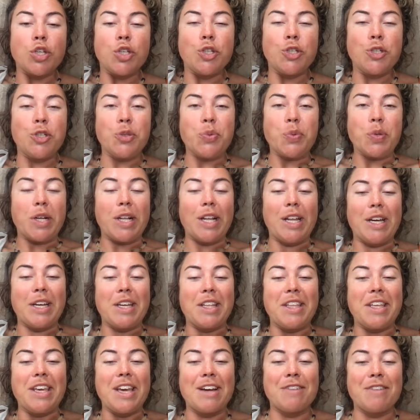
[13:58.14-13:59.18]
2 o'clock
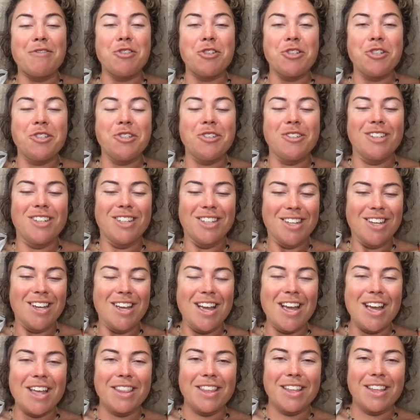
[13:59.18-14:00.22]
in the afternoon.
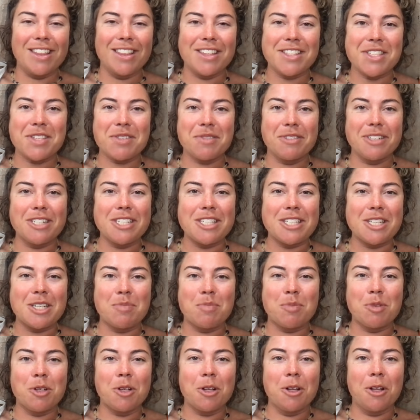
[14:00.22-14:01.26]
I think that's a
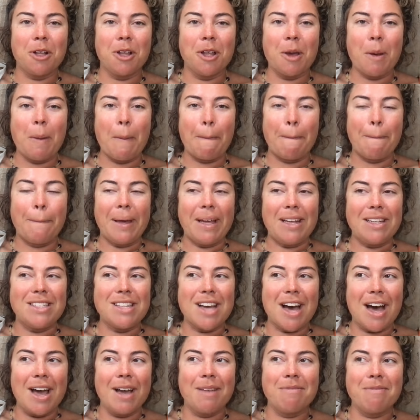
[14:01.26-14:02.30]
reasonable
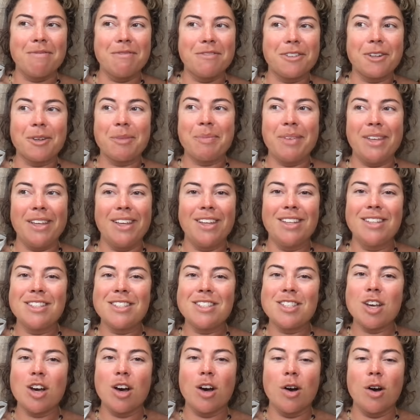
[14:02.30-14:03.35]
bedtime for me.
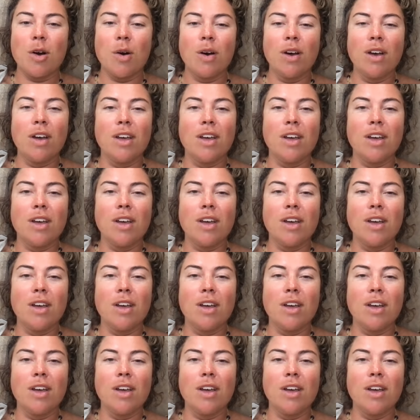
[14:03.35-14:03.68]
So,